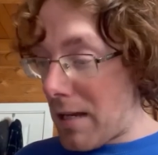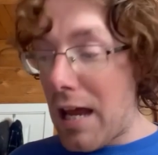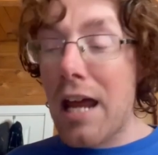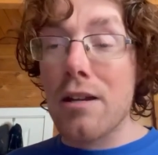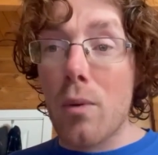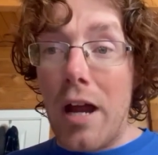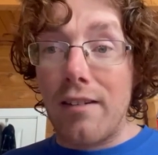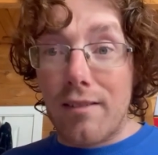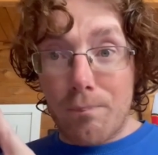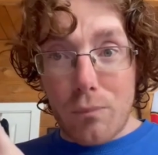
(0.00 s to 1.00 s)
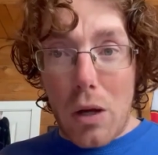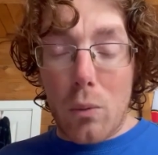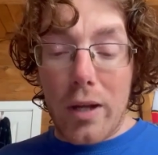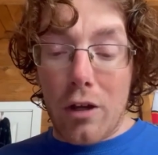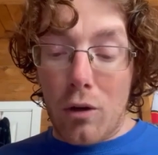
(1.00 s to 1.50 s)
Anyways,
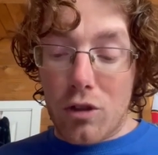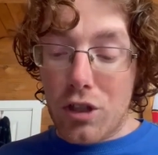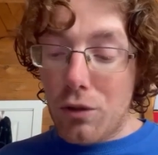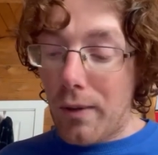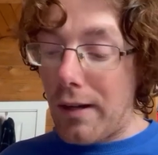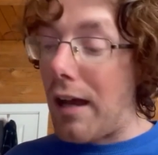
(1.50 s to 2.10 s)
we go to